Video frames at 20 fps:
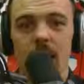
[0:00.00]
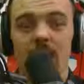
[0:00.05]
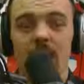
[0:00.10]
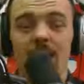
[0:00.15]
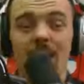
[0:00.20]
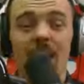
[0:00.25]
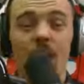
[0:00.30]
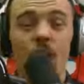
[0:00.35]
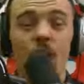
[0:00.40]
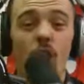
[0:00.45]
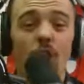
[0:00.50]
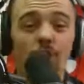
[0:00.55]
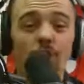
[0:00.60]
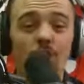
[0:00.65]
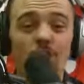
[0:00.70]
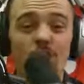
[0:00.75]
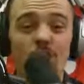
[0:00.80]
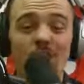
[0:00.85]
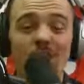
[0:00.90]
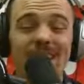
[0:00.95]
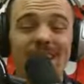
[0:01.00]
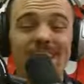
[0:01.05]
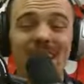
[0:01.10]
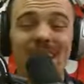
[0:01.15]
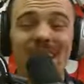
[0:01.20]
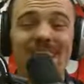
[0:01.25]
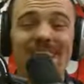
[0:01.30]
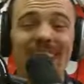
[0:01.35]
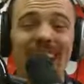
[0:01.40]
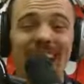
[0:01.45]
And all those earnings
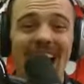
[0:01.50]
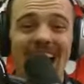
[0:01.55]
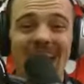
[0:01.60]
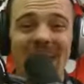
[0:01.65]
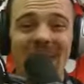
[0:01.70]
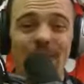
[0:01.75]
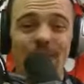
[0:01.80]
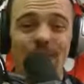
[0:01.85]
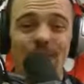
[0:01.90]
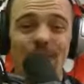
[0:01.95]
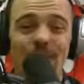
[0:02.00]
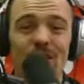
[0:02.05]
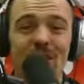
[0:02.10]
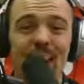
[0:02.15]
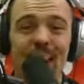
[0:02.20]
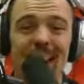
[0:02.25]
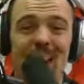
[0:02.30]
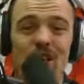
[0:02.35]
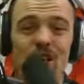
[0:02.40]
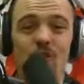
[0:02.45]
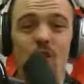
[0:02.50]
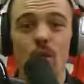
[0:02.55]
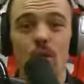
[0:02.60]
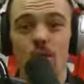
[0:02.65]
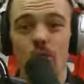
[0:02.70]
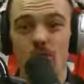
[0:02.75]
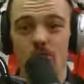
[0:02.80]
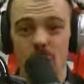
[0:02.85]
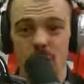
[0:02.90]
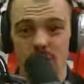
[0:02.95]
are tax deferred at no
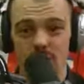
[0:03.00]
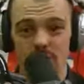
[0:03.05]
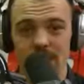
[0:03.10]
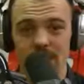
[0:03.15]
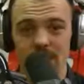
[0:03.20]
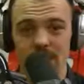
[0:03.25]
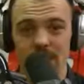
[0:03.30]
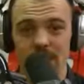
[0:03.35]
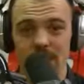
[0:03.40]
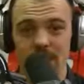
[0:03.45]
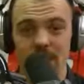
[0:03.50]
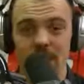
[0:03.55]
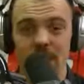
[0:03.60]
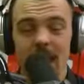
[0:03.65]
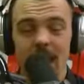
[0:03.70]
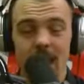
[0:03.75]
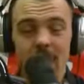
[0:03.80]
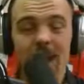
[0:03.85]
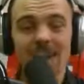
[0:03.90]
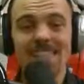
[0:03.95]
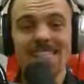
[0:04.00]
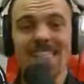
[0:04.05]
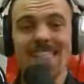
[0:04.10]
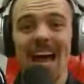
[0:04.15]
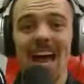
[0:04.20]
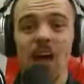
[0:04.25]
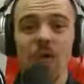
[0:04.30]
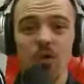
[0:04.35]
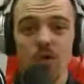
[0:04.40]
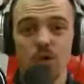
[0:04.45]
market risk. It may
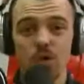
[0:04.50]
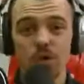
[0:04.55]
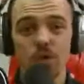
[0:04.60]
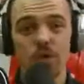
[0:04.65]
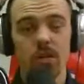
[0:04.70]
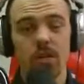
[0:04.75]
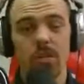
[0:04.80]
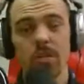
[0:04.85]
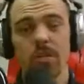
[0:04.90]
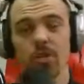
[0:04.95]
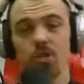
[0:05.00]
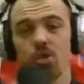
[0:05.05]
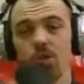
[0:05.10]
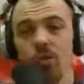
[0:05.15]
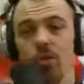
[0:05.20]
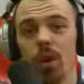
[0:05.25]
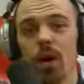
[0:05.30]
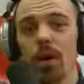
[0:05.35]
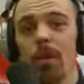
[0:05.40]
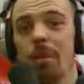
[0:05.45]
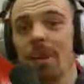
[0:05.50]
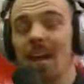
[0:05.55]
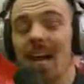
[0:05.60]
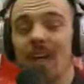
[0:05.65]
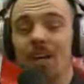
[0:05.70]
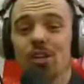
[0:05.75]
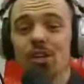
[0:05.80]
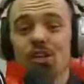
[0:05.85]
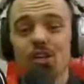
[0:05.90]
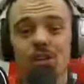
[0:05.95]
sound too good to be true, but
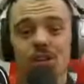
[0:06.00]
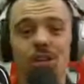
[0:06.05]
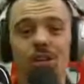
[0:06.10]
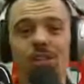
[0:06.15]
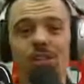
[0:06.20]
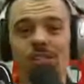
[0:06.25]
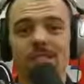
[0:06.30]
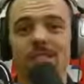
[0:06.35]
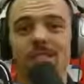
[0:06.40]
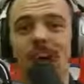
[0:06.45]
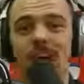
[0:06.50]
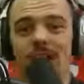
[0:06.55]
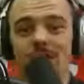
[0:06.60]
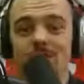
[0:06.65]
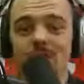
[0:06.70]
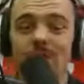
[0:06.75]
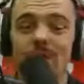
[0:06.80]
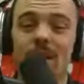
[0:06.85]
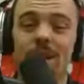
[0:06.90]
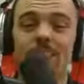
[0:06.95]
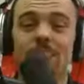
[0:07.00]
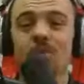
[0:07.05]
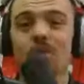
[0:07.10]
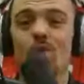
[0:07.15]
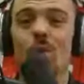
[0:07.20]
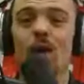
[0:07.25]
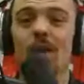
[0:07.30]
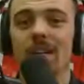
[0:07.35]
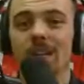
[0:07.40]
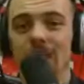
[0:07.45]
I assure you it's not. So give
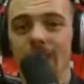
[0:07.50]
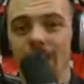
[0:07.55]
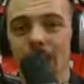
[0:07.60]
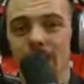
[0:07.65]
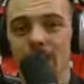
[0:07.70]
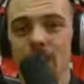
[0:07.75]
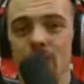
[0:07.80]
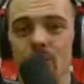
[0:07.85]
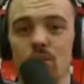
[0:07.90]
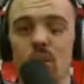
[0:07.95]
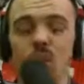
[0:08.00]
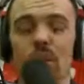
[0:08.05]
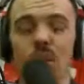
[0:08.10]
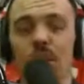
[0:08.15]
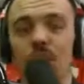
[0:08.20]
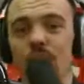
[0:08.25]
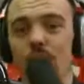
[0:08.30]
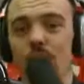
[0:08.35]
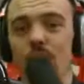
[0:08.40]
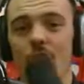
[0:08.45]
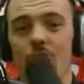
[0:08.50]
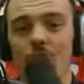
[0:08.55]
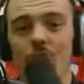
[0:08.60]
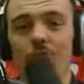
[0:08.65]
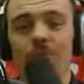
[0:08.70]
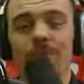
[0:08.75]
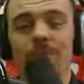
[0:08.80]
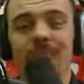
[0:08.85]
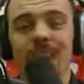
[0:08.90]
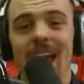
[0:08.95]
SWAN-Capital a
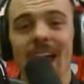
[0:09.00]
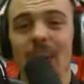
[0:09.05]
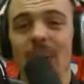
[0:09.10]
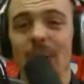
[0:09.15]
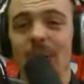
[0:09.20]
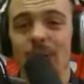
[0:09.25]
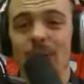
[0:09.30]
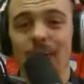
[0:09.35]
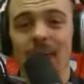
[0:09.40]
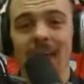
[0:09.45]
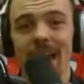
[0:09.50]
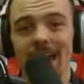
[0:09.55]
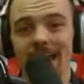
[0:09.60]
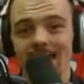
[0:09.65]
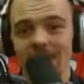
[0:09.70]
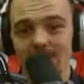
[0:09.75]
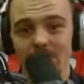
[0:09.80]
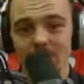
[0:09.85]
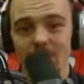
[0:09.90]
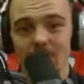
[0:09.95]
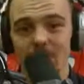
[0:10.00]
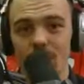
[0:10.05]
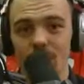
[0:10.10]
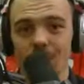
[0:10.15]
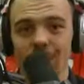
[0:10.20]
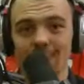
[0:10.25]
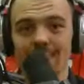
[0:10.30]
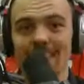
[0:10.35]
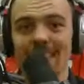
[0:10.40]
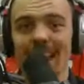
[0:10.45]
call at
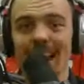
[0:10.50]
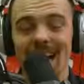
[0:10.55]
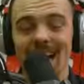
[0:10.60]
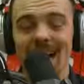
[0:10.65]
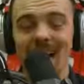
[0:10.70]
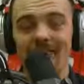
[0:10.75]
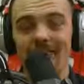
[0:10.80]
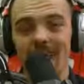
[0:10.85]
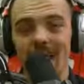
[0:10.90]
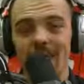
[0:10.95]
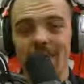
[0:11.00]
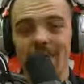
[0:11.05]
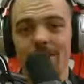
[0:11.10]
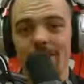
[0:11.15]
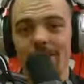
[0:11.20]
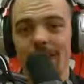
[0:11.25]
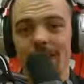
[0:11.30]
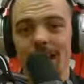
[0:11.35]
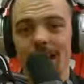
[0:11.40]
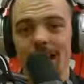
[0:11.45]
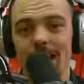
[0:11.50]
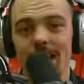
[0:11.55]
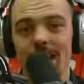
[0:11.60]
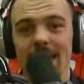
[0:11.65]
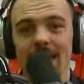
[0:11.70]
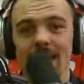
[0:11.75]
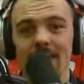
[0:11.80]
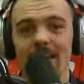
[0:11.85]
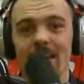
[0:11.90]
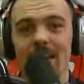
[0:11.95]
380-9558.
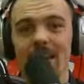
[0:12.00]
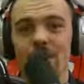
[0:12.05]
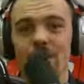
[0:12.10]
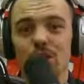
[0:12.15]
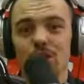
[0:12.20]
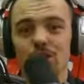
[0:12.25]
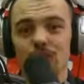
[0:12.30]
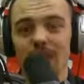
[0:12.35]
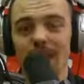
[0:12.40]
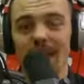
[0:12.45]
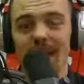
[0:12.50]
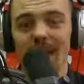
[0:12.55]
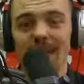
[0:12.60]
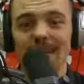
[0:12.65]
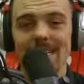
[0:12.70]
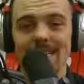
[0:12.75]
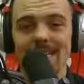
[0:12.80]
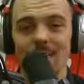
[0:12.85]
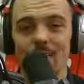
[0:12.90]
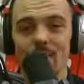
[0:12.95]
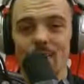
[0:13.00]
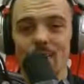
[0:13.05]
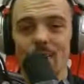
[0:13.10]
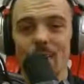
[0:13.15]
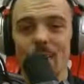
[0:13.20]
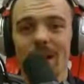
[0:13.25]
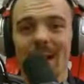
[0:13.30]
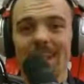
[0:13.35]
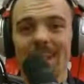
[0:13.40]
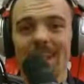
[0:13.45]
That's
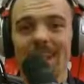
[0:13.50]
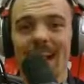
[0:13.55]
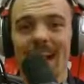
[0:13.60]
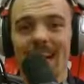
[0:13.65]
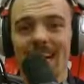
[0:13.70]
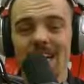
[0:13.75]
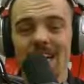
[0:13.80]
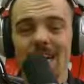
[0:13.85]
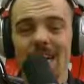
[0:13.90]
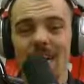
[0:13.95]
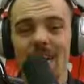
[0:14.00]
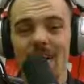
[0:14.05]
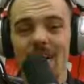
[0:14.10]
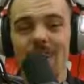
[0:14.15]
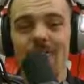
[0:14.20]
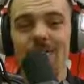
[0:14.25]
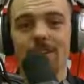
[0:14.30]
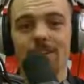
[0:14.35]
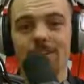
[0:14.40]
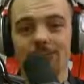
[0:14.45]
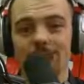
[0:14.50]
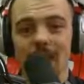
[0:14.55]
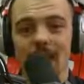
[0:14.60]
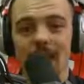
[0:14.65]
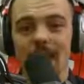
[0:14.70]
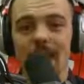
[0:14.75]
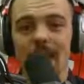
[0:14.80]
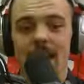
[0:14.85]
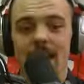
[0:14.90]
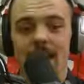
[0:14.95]

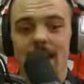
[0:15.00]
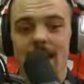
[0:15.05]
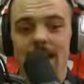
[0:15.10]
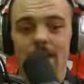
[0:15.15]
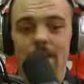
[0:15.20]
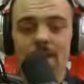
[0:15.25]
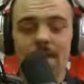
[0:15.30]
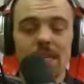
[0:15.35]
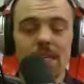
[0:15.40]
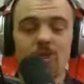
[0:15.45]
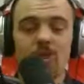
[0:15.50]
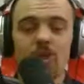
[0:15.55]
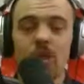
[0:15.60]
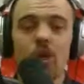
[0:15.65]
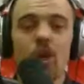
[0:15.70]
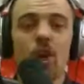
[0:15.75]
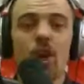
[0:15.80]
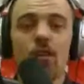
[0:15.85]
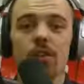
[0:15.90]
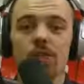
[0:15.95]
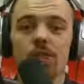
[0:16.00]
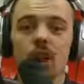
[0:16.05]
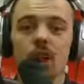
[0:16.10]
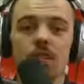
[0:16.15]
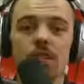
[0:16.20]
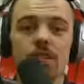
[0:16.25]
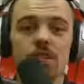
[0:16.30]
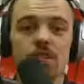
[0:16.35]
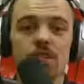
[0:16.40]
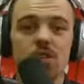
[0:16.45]
380-9558. And please, when you call the
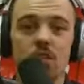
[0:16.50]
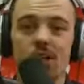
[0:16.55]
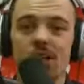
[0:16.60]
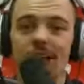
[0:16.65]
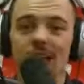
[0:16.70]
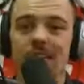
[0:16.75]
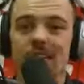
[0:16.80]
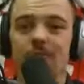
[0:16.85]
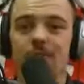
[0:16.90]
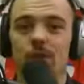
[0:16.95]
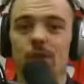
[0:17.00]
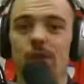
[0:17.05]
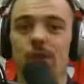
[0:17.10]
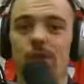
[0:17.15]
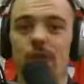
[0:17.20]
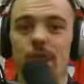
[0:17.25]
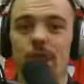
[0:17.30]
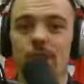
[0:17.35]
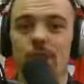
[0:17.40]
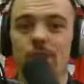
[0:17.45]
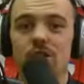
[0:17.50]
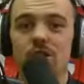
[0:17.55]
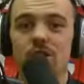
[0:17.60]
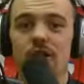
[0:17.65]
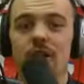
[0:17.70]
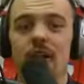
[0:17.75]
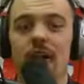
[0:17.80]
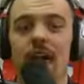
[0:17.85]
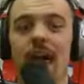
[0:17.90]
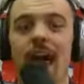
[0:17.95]
office, don't ask for
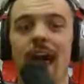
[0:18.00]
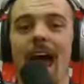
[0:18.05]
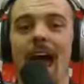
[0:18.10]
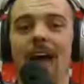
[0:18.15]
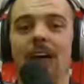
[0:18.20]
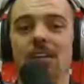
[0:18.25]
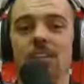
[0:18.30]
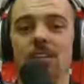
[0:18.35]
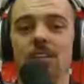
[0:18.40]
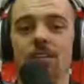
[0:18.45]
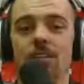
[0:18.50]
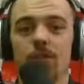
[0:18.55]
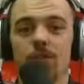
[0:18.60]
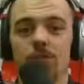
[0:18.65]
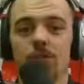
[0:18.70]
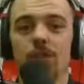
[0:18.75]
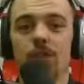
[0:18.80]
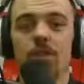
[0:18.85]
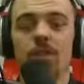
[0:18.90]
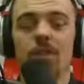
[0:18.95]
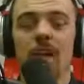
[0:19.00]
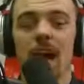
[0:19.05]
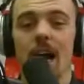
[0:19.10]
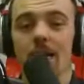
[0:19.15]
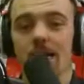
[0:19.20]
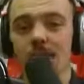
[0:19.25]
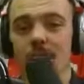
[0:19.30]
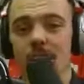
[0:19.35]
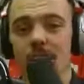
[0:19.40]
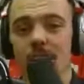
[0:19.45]
information. Ask for the
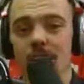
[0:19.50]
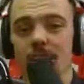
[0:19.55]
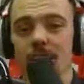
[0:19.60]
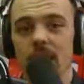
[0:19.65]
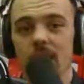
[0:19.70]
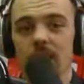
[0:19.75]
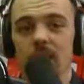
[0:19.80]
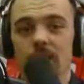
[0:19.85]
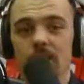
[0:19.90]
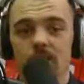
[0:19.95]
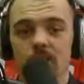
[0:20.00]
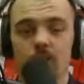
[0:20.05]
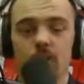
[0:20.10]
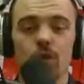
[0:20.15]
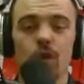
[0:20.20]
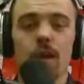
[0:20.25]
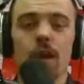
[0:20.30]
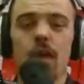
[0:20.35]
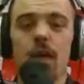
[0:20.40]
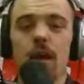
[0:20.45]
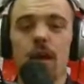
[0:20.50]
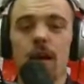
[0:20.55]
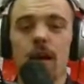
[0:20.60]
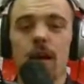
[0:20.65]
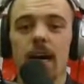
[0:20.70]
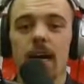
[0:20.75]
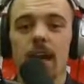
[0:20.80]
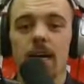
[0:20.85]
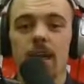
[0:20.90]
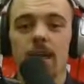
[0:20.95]
retirement checkup. That's free.
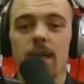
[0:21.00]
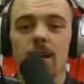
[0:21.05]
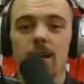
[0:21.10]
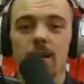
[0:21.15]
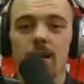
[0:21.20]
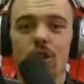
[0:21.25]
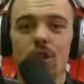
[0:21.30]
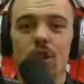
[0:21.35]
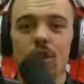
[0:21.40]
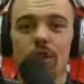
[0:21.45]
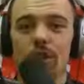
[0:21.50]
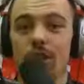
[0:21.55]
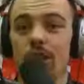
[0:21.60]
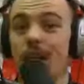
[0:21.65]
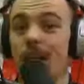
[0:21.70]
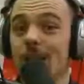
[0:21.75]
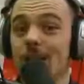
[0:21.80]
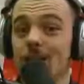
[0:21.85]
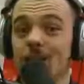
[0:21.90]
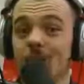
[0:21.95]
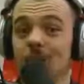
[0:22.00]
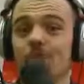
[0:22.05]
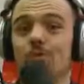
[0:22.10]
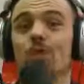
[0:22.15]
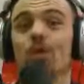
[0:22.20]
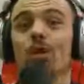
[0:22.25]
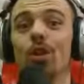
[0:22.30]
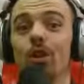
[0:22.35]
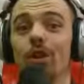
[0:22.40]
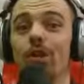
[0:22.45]
We're not looking for
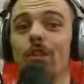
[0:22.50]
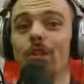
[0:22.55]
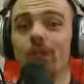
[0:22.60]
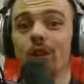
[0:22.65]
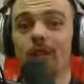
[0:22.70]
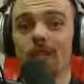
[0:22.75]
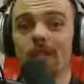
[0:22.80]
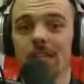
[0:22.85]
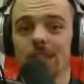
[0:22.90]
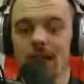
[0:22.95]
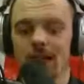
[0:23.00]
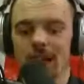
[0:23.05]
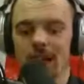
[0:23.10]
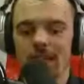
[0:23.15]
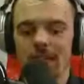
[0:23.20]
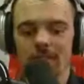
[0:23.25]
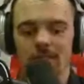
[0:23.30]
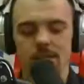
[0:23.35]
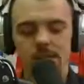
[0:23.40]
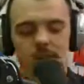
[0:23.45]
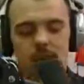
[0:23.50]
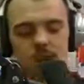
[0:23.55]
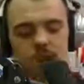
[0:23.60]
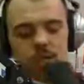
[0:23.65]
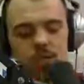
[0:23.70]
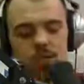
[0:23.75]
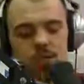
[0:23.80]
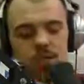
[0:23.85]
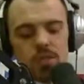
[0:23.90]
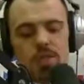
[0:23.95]
customers. We're looking for clients.
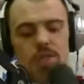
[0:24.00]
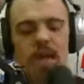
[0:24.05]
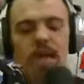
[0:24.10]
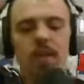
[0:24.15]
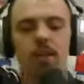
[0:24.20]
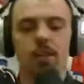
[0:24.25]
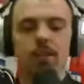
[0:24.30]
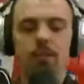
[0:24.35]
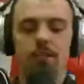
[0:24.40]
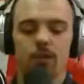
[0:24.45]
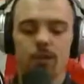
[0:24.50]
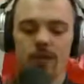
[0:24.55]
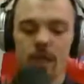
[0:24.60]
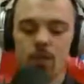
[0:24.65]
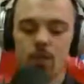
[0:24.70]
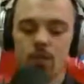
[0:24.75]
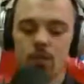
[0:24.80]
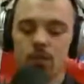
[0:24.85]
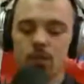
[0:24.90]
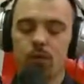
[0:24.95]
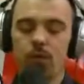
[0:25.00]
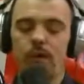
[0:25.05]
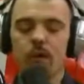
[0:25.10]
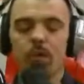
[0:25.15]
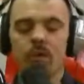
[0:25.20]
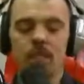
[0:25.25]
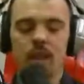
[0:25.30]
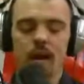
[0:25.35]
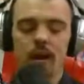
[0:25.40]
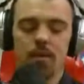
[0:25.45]
So sign up for that free
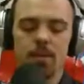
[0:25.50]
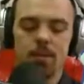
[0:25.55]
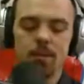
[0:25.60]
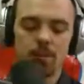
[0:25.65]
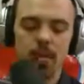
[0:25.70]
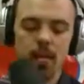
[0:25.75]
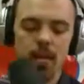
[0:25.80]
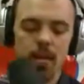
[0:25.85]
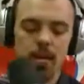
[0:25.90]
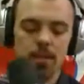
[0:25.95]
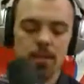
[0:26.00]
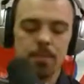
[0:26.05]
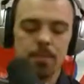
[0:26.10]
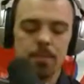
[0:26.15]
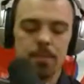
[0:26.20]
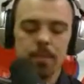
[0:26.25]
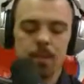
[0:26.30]
retirement checkup.